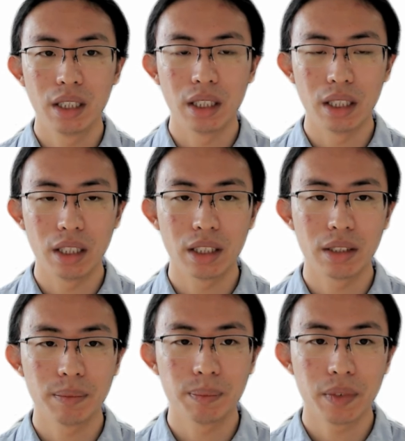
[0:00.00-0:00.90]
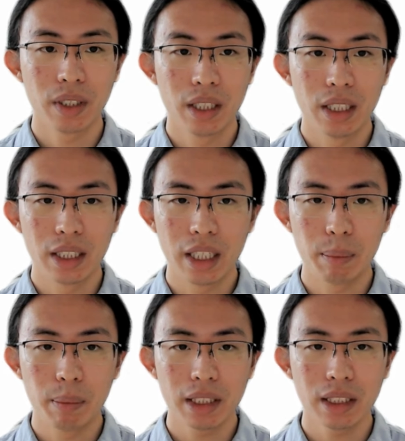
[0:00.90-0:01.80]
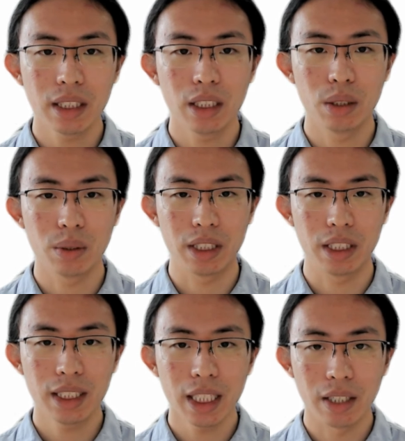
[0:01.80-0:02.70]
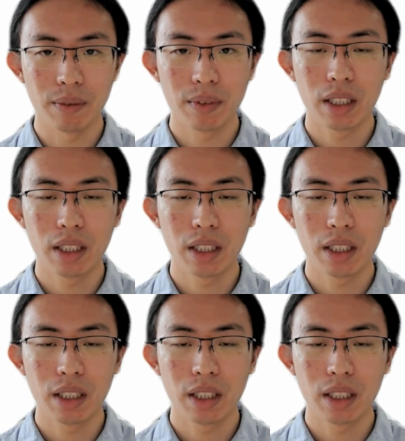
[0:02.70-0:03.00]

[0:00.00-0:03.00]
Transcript: They basically look the same.